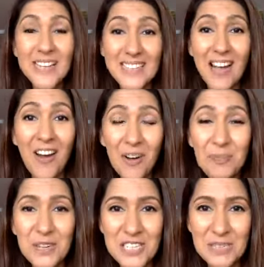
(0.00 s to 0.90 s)
our
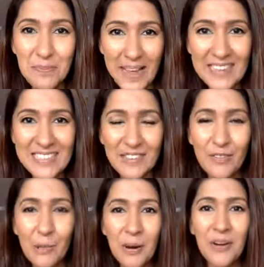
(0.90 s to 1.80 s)
perspective
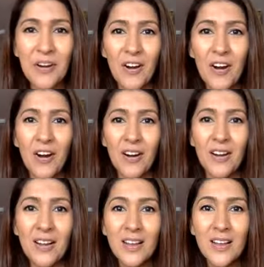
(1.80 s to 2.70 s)
about our
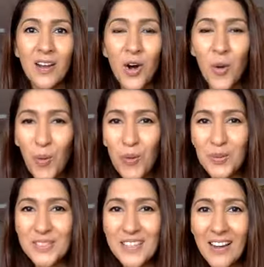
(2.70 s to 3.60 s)

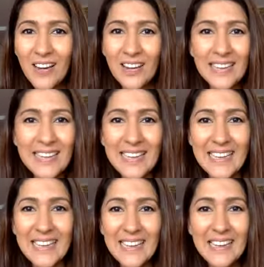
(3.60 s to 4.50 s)
holes, our
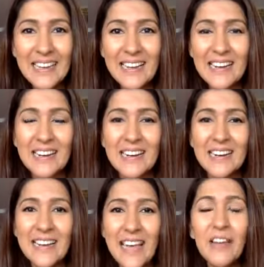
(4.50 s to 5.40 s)
leaky
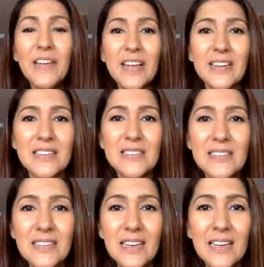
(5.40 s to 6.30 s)
areas?
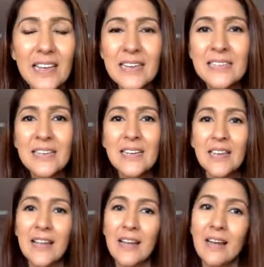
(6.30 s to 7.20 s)
Is it
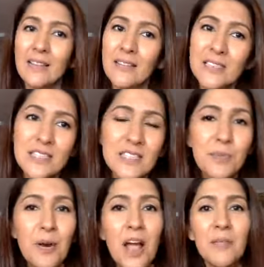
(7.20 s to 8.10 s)
like, this is the
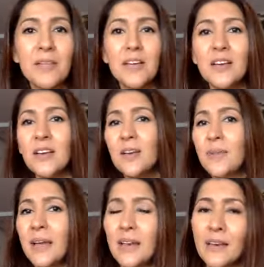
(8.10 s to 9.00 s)
problem
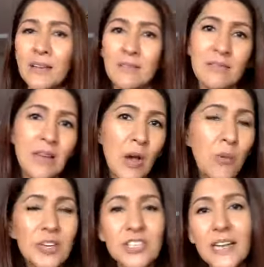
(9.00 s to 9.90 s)
and now
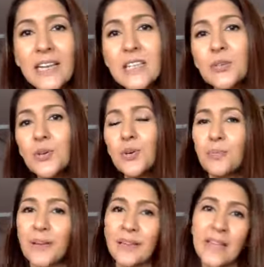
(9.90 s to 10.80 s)
what should I do?
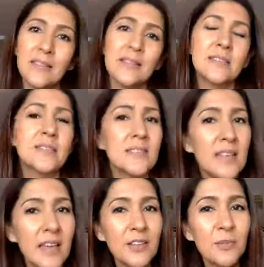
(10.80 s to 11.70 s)
But then this is
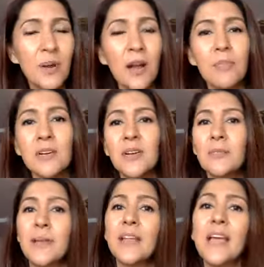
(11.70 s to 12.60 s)
the other
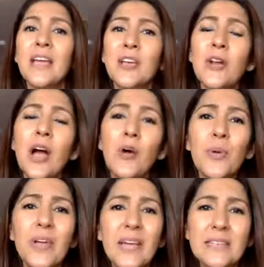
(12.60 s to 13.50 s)
problem. And you know how
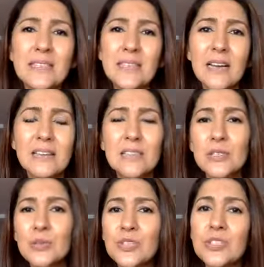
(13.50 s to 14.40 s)
we get sucked
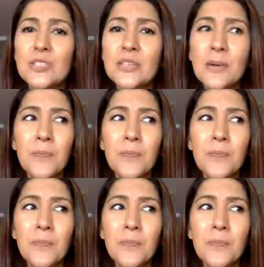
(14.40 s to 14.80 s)
into just